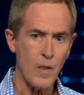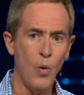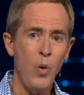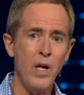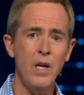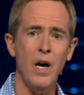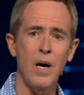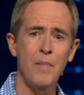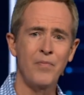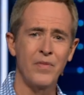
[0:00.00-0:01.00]
When
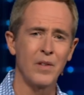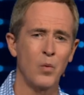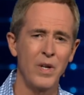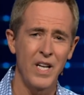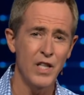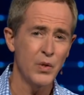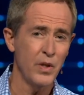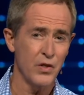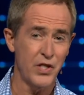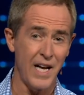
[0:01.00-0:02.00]

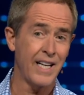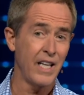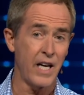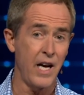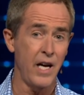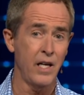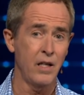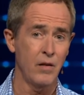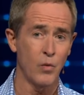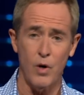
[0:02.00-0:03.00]
Israel's second
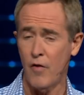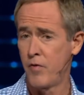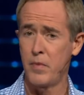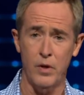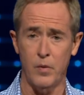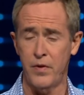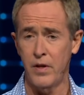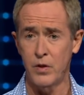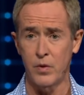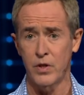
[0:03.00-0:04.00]
king, we're all familiar with
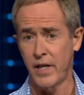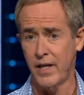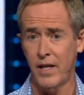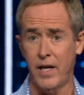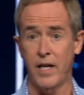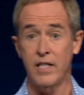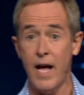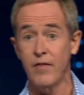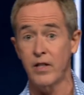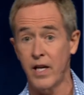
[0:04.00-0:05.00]
Israel's second king,
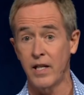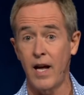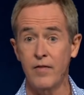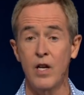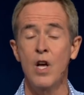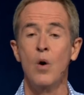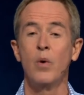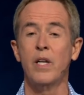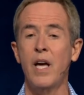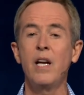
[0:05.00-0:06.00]
King David,
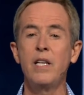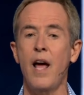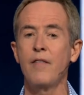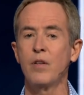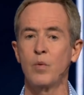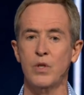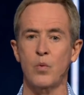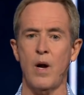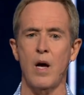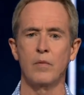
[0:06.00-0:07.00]
when King David was
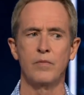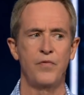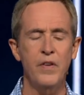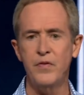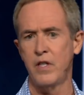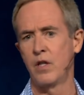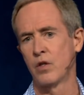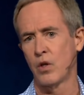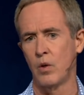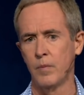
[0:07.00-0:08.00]
around 50
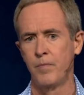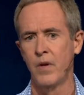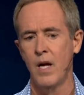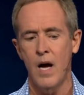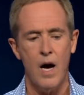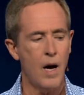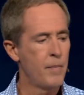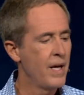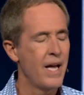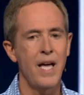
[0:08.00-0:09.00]
years old,
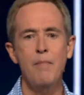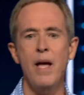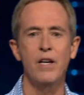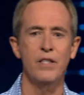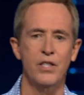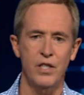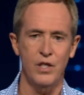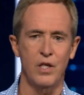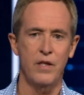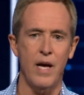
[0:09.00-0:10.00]
he made a
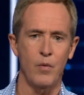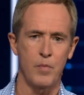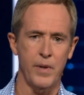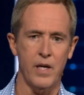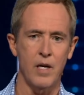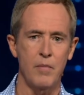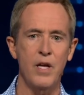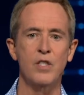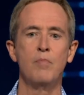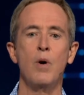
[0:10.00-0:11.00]
decision that would become
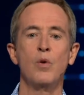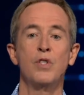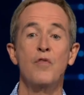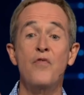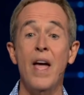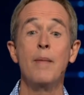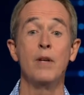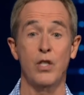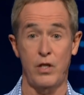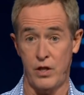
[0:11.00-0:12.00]
his most
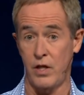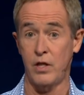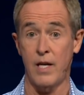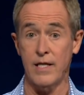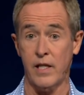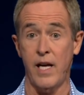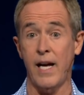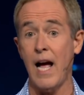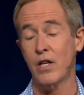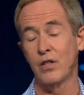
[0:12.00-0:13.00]
famous decision as a
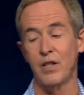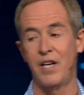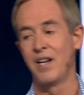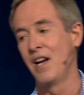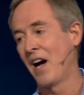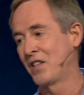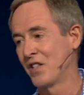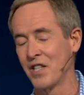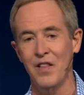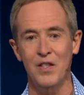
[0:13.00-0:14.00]
king. Actually, I
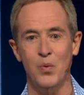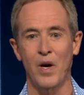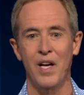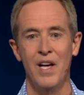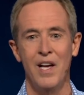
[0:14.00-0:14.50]
should say it this way.